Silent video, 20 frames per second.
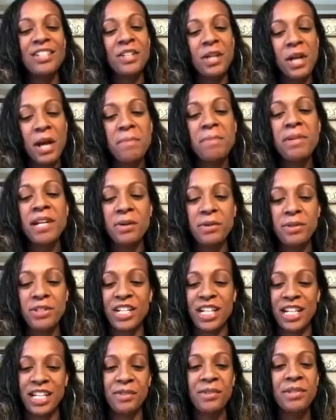I mean, I was
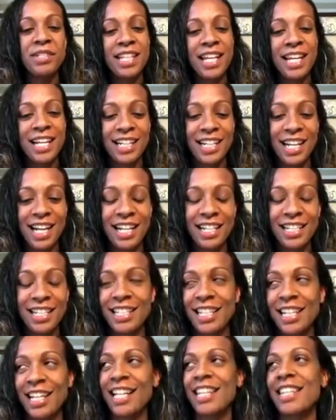young. I was like nine,
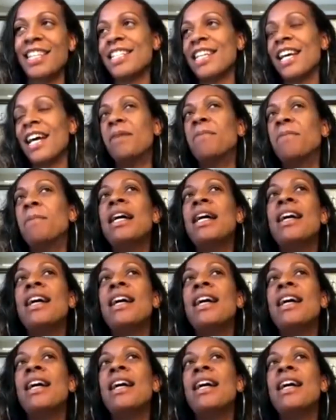ten at the time.